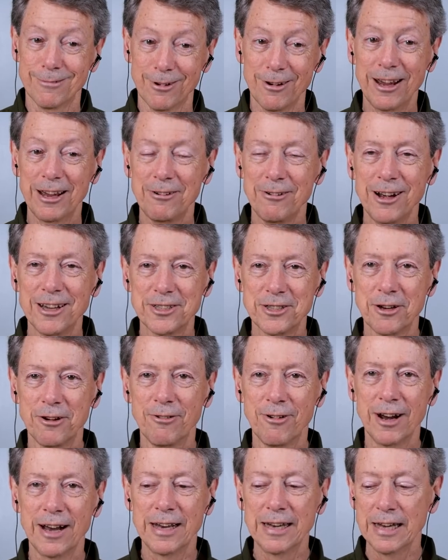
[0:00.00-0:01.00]
Great question,
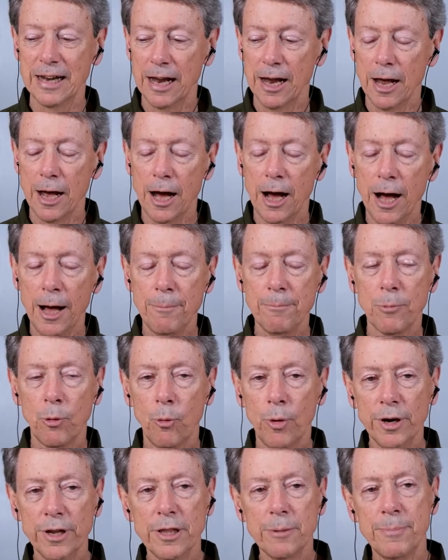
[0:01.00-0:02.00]
right? Um,
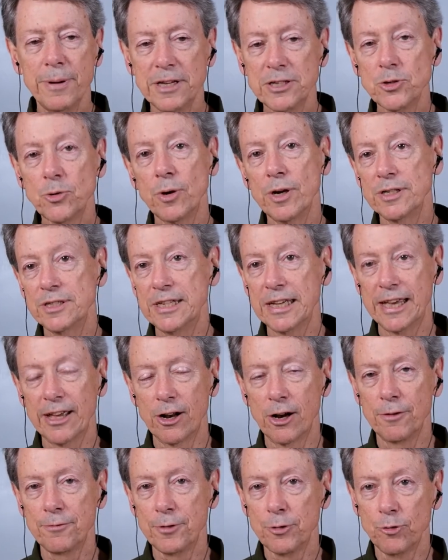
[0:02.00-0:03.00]
one of the best ways to get
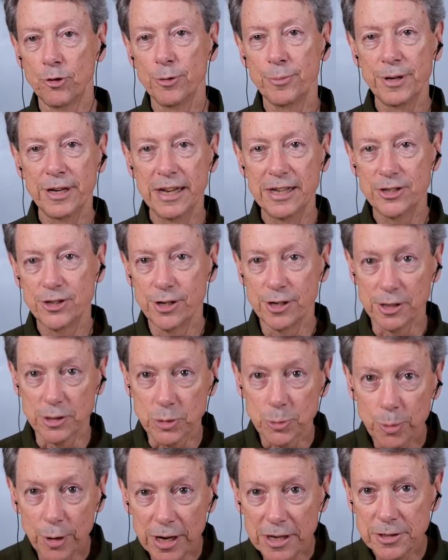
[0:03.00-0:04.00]
off the Rumination
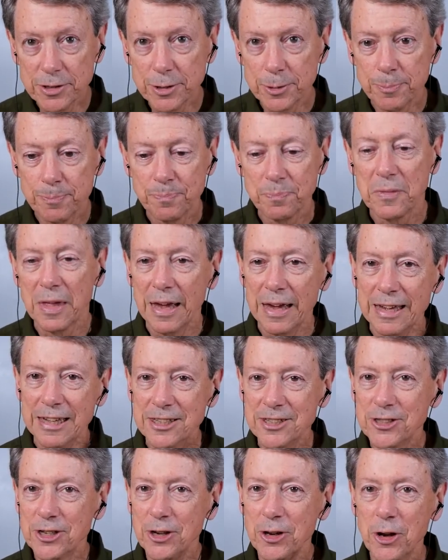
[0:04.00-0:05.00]
Express
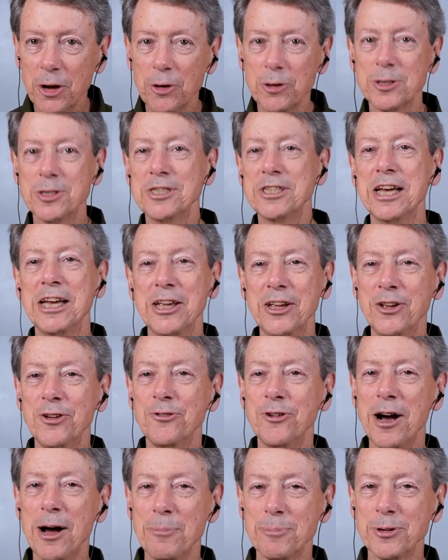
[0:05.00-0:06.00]
is to notice that you've
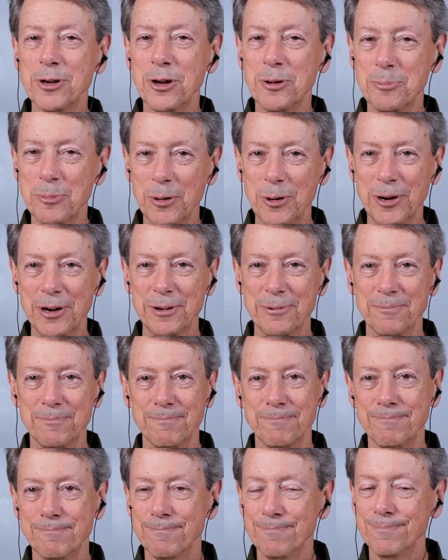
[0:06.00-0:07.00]
hopped on board.
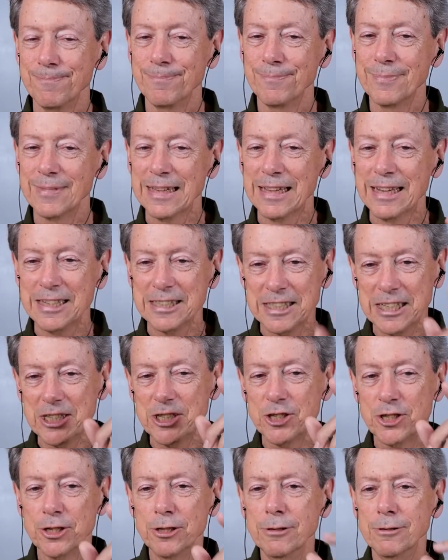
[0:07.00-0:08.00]
Because as
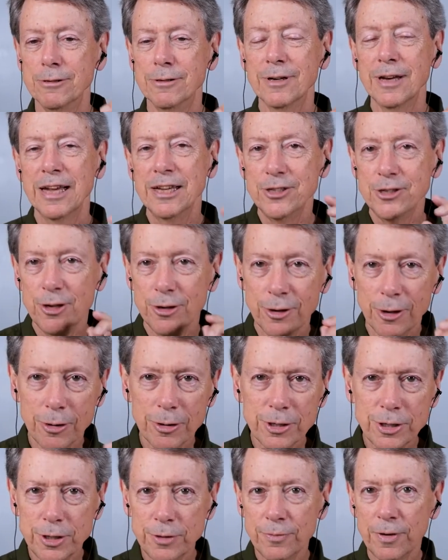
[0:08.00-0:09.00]
soon as you
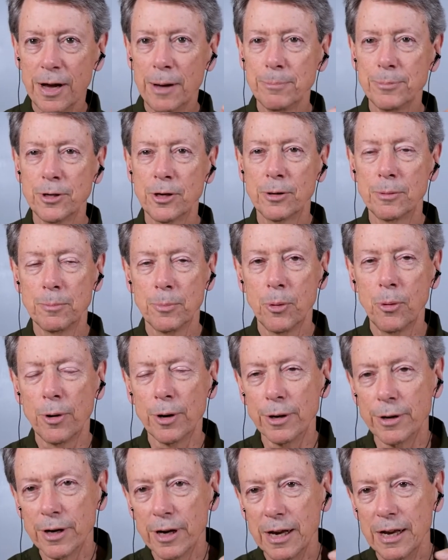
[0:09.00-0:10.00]
notice you've hopped on
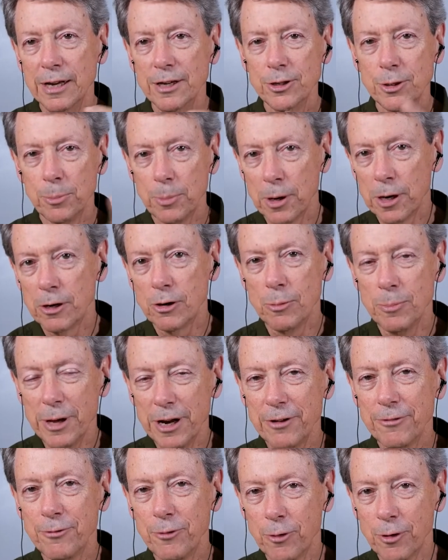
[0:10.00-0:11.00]
board, to borrow a
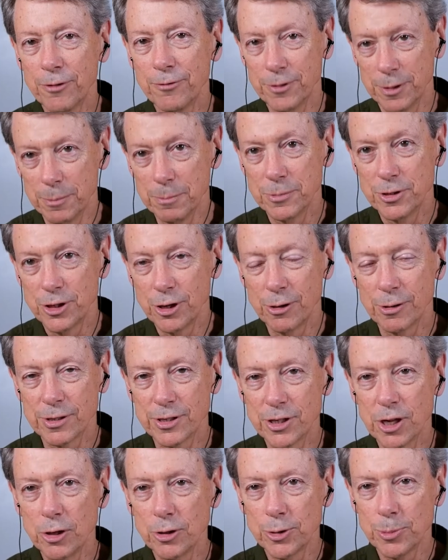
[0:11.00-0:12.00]
metaphor from Sharon
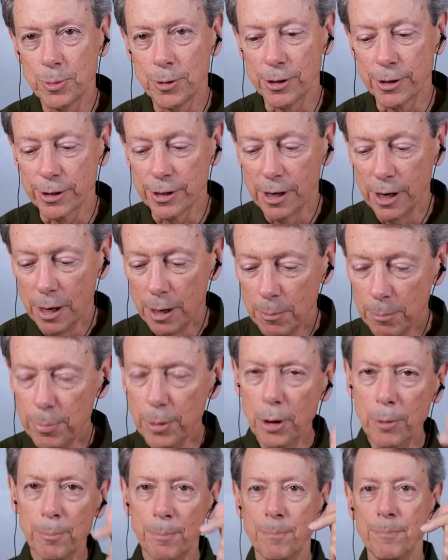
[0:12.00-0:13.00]
Salzberg,
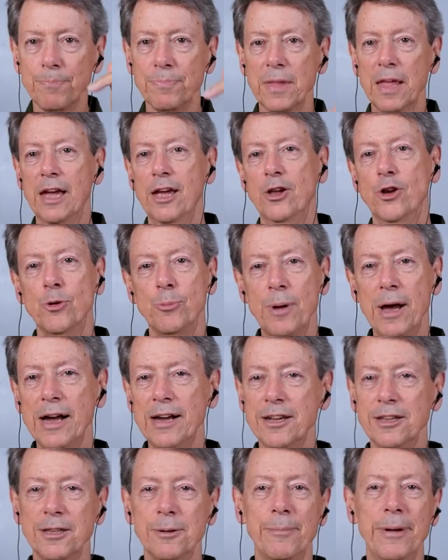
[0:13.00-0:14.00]
boom, you're
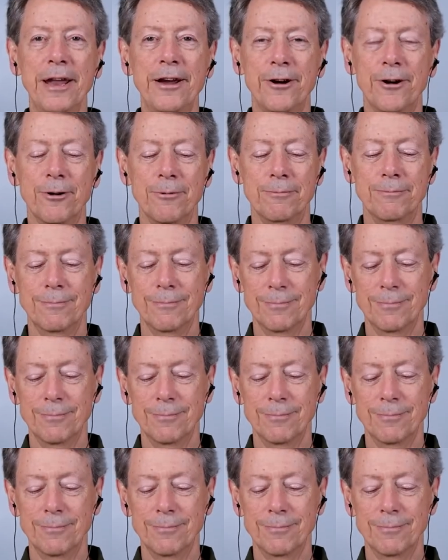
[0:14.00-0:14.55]
back in the meadow,